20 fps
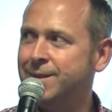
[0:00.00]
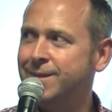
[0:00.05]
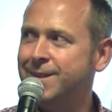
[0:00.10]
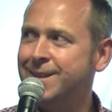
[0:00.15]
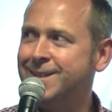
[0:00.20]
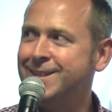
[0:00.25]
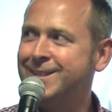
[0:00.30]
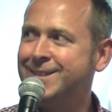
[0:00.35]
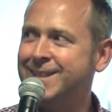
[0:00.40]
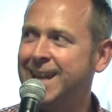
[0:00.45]

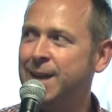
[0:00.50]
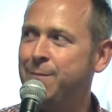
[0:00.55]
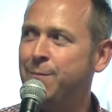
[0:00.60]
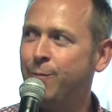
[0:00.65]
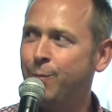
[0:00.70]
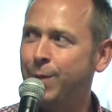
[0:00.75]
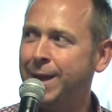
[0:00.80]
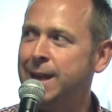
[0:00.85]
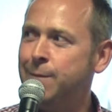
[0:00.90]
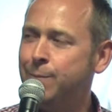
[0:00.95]
There's a team
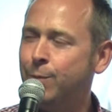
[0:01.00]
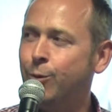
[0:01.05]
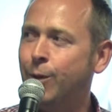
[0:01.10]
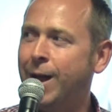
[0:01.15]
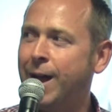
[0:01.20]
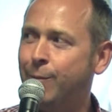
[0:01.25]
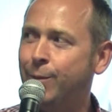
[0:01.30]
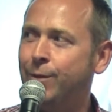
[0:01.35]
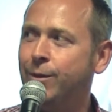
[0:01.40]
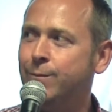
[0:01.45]
of people
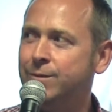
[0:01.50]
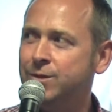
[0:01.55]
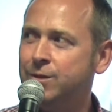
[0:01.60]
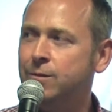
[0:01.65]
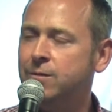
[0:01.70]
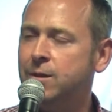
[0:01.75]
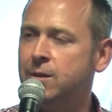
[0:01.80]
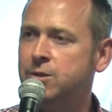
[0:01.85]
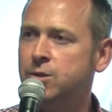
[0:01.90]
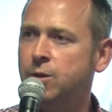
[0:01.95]
helping them
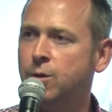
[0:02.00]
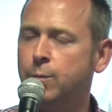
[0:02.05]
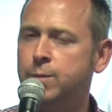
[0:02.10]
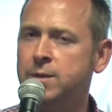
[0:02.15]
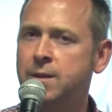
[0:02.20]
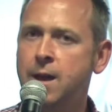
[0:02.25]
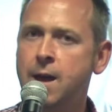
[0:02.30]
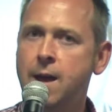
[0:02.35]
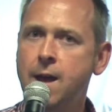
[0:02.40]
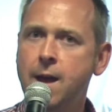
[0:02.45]
do their
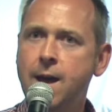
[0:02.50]
jobs,